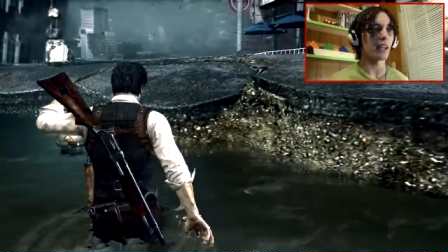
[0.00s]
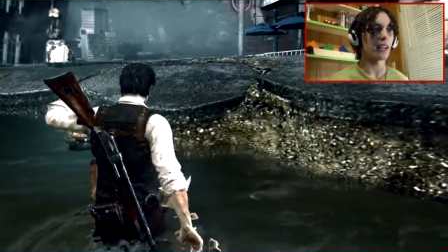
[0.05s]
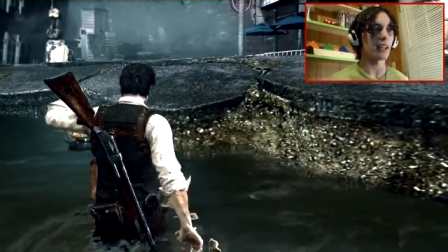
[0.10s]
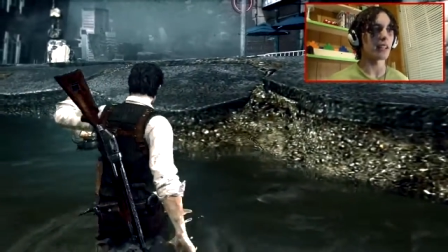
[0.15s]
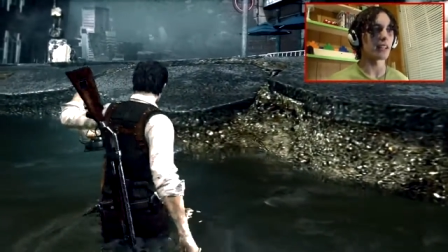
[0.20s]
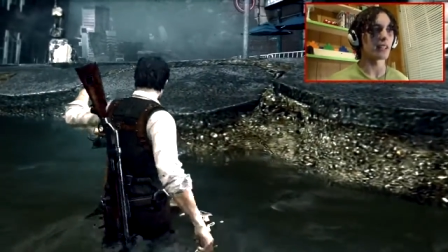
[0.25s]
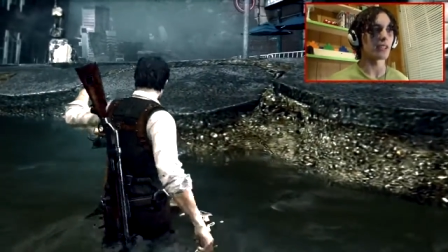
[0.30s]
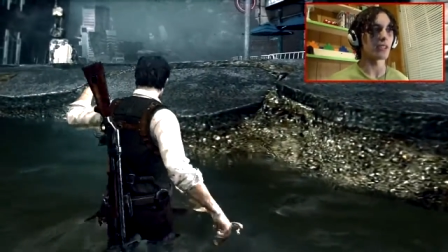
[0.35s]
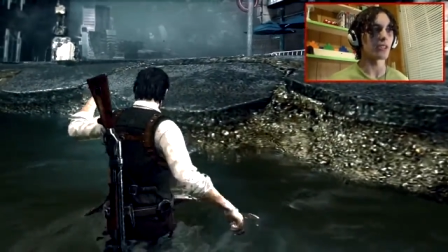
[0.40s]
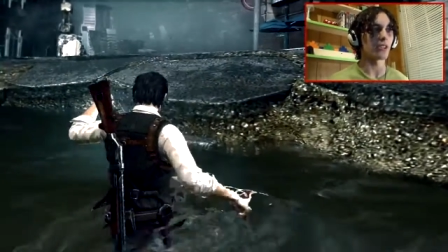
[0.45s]

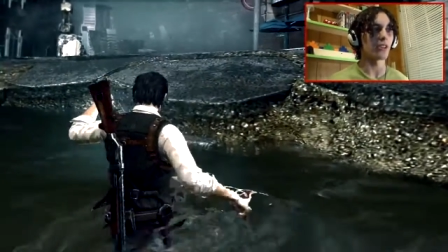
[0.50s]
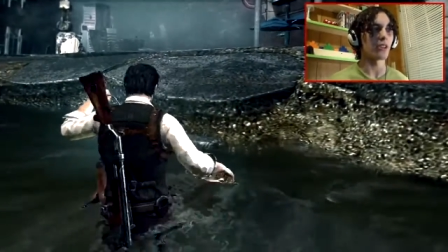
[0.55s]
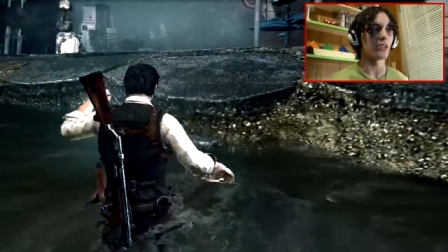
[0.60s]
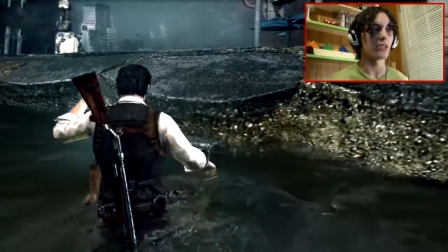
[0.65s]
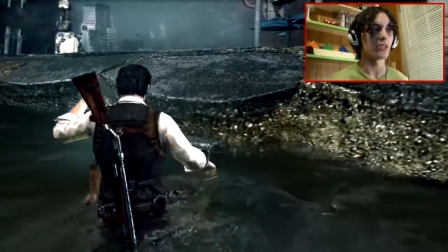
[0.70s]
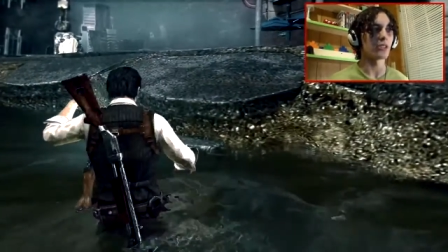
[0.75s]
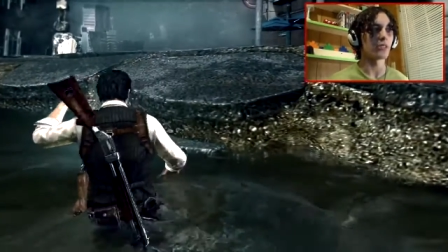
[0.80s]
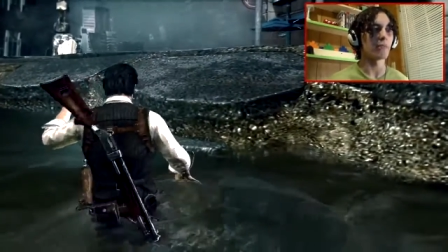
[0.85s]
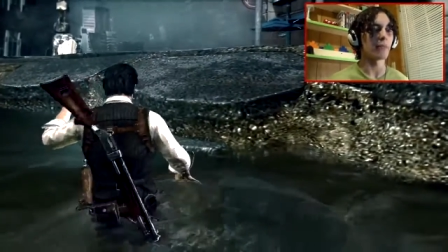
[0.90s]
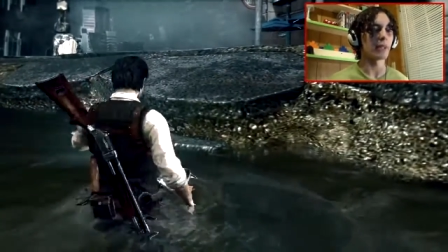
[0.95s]
like there's a
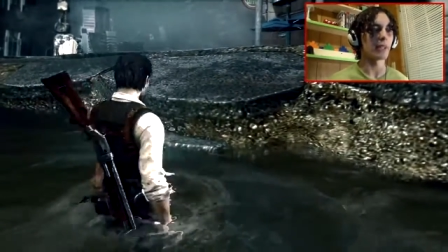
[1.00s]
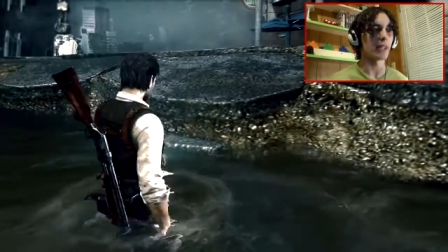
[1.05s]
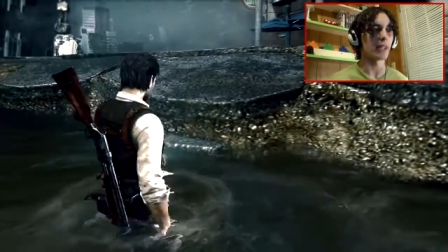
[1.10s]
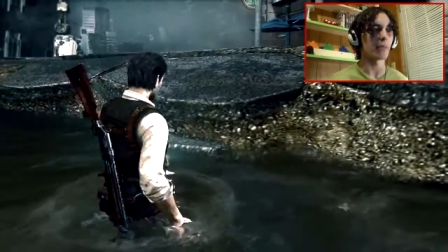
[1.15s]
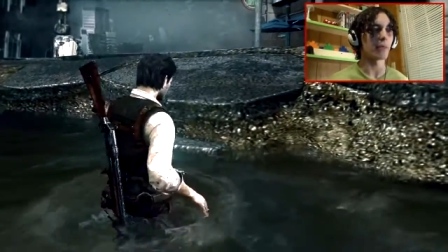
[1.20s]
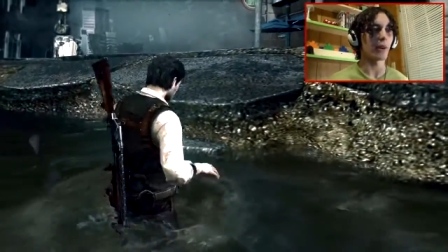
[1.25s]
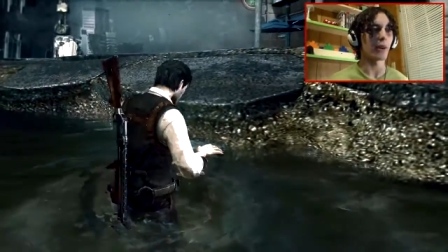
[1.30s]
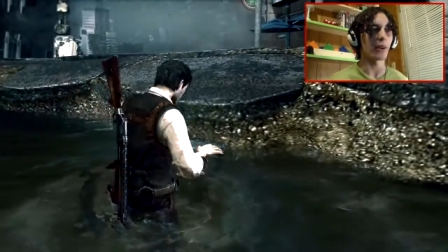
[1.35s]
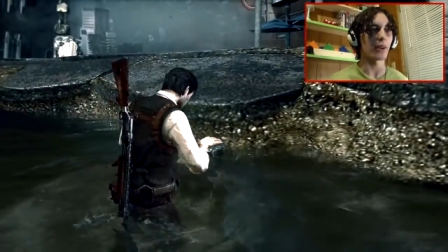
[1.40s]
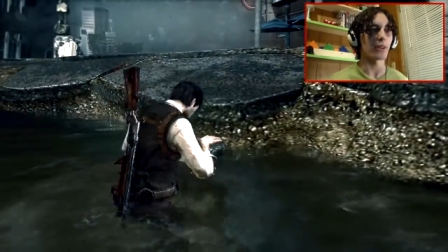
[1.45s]
hundred
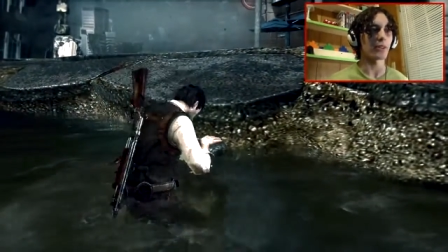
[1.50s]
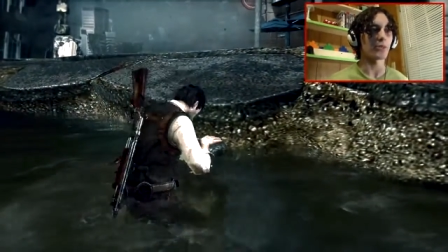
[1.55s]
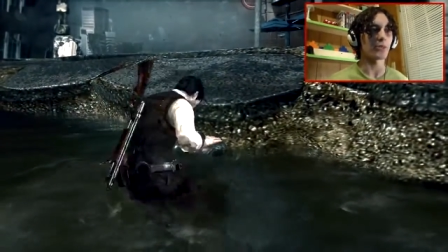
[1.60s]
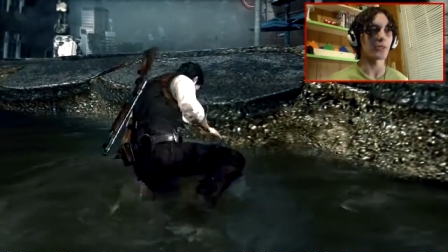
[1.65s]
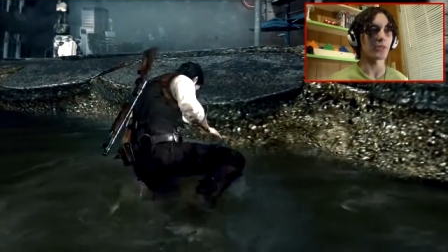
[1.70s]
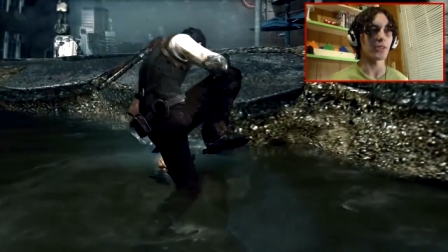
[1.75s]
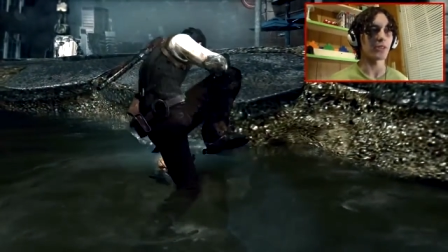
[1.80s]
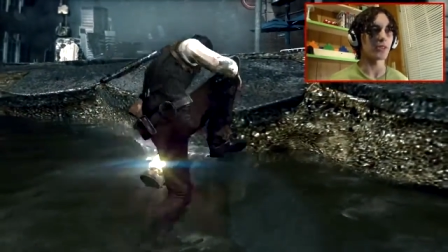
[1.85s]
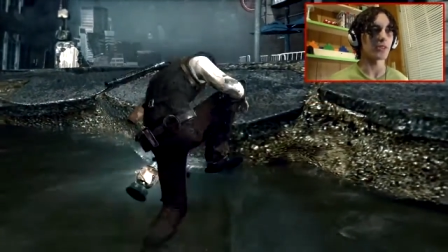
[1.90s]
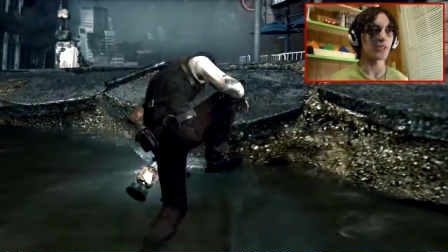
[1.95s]
million
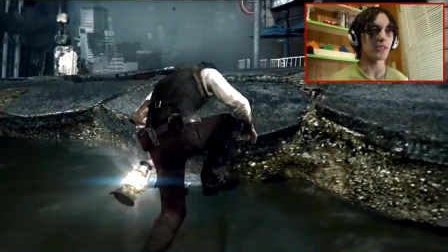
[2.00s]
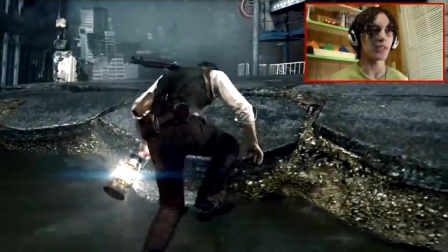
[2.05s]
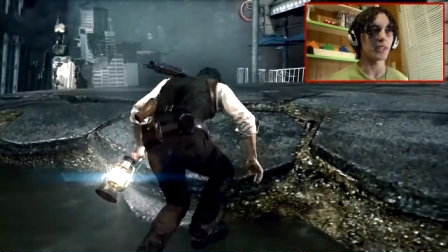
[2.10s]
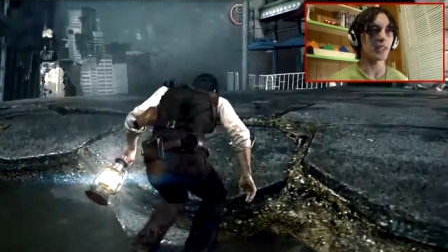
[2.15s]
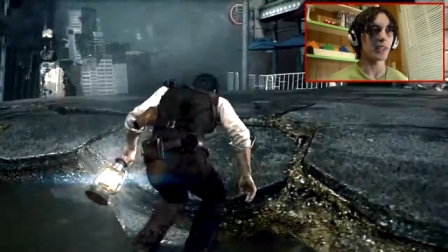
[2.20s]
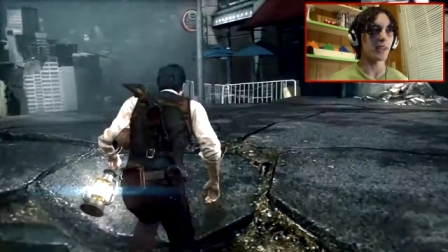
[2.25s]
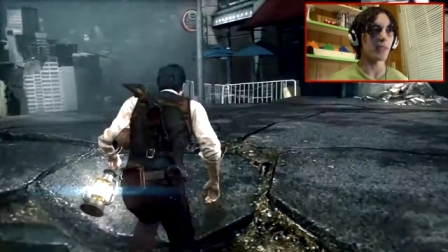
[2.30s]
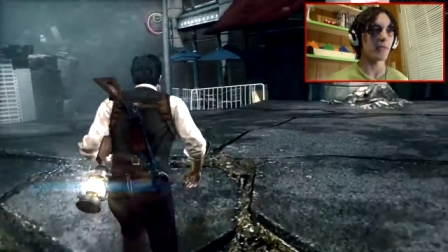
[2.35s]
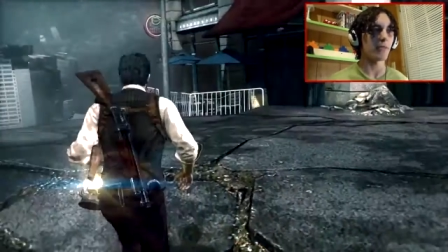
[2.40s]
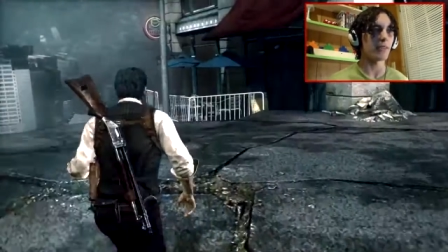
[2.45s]
particles on
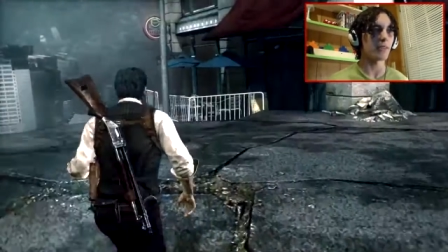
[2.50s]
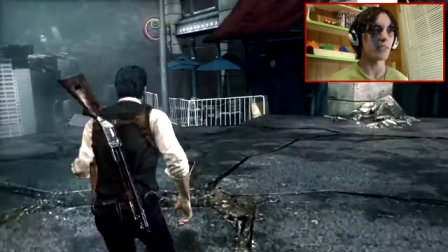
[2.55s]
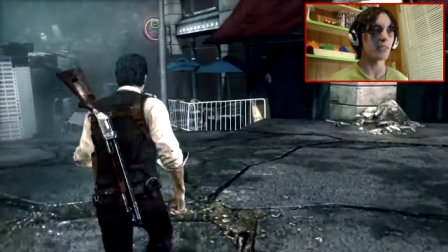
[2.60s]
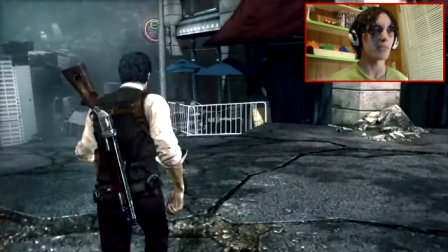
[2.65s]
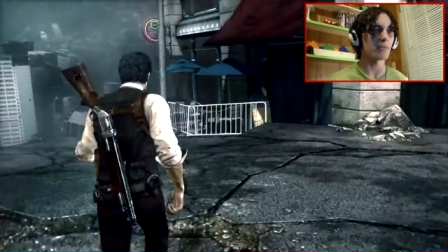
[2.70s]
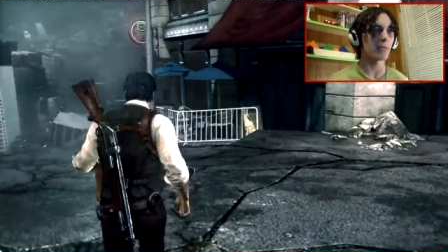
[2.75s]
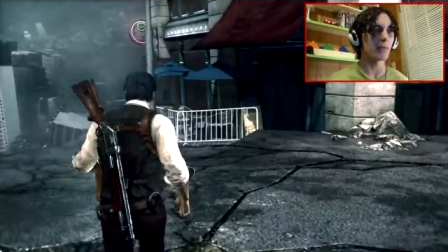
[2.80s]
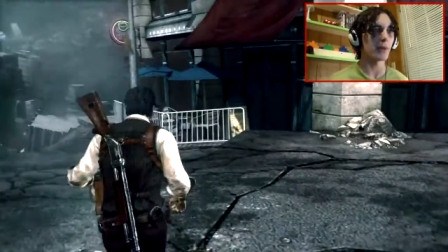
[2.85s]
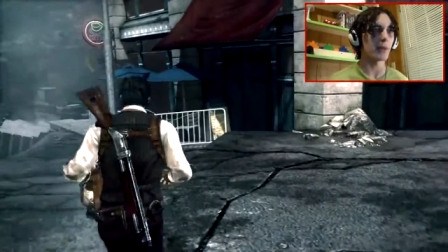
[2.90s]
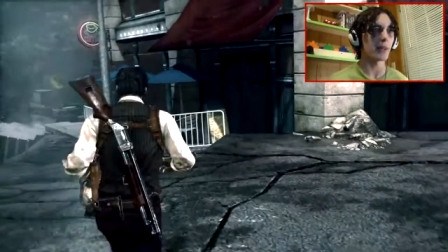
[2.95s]
screen at
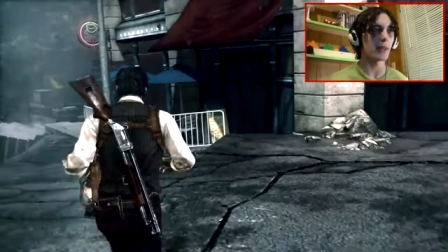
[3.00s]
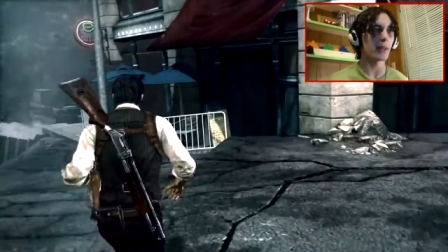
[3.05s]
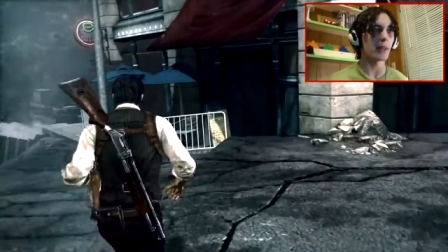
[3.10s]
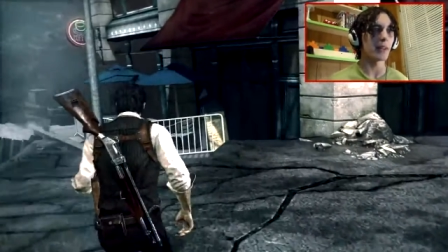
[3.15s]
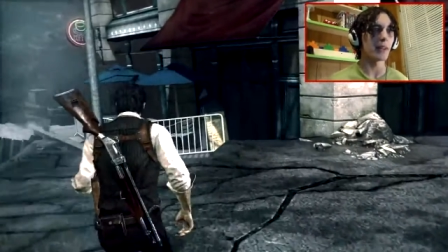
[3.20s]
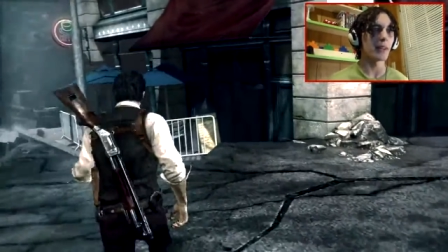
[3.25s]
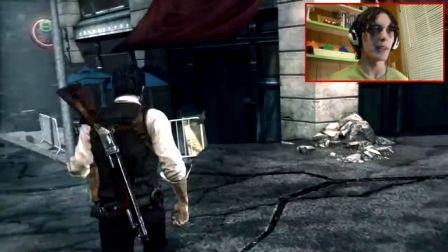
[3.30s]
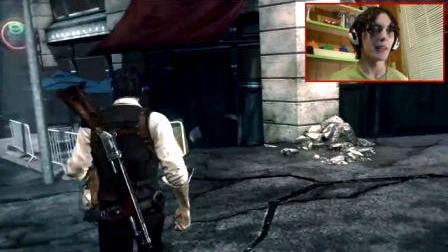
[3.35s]
once, but